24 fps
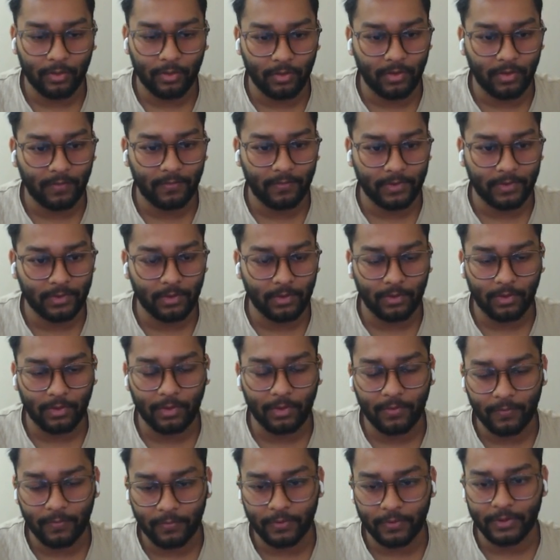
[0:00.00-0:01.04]
Download the
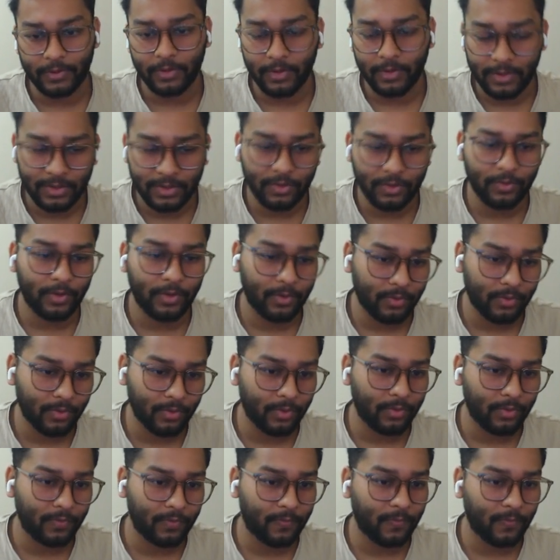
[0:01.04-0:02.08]
Visual
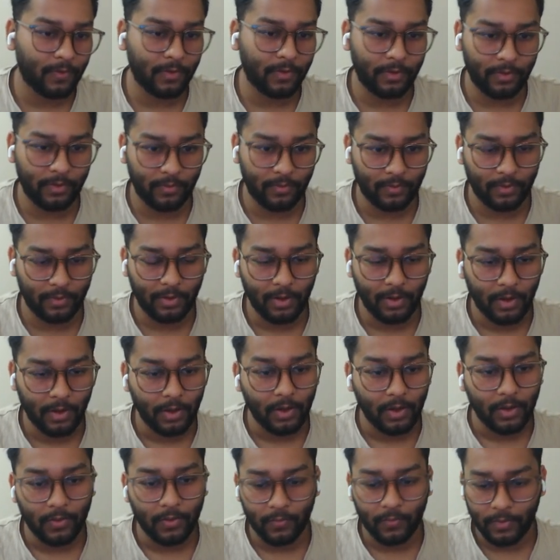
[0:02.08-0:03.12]
Studio Code for your
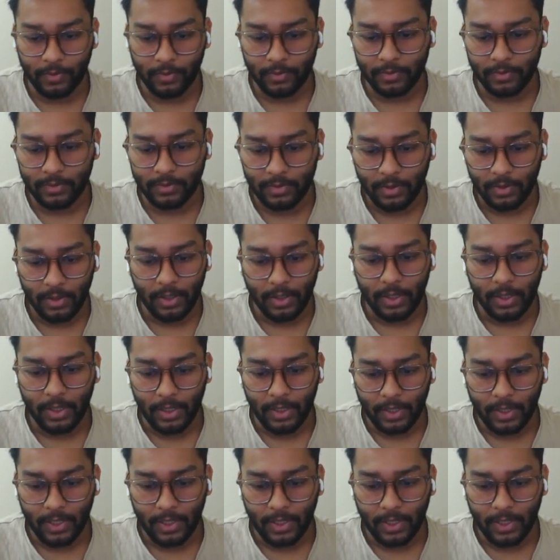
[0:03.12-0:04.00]
Windows.